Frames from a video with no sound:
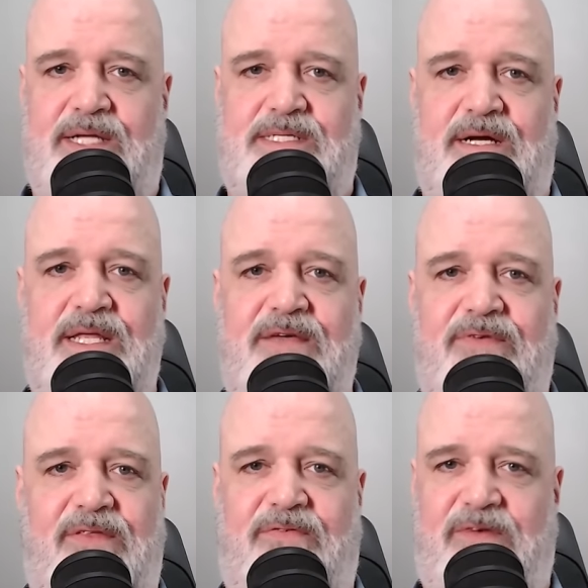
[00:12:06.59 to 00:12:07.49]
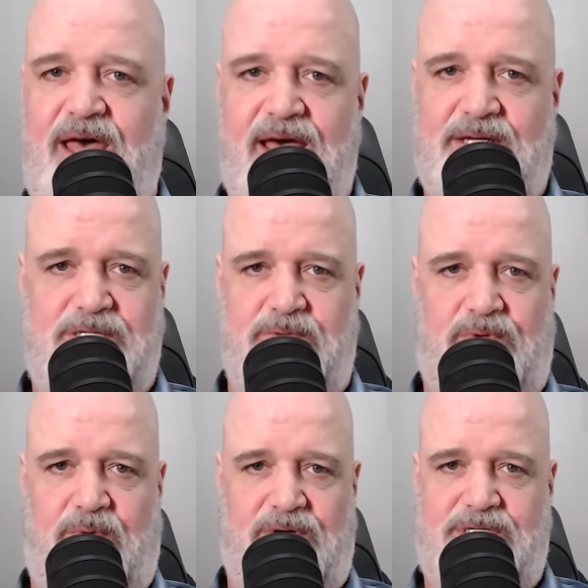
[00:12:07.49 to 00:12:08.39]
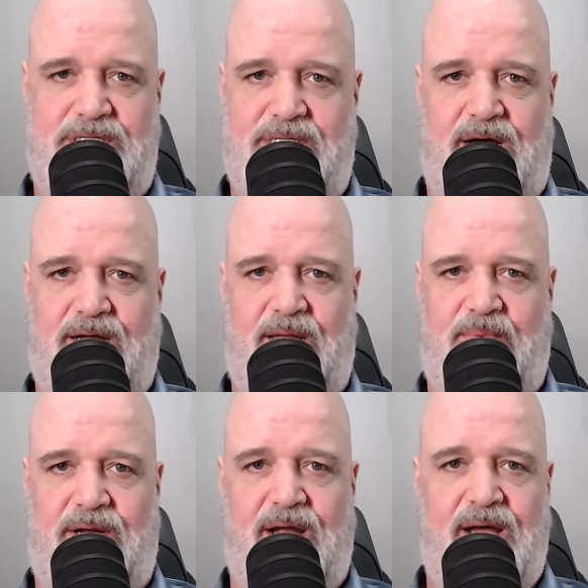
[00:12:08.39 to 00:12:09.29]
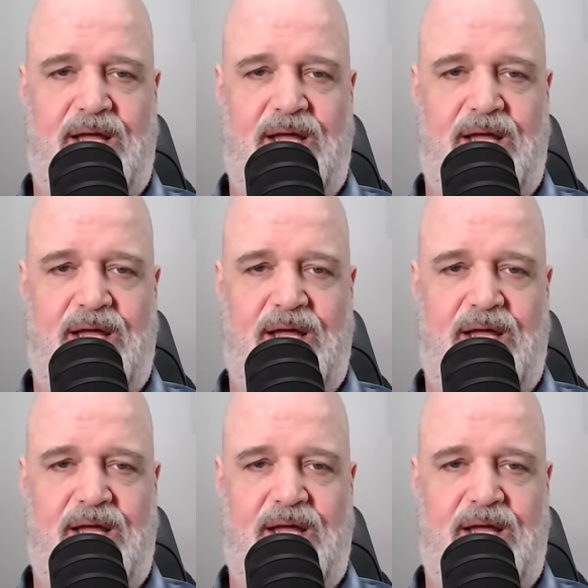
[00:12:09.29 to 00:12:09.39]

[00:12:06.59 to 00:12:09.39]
It's not even factual what she's talking about.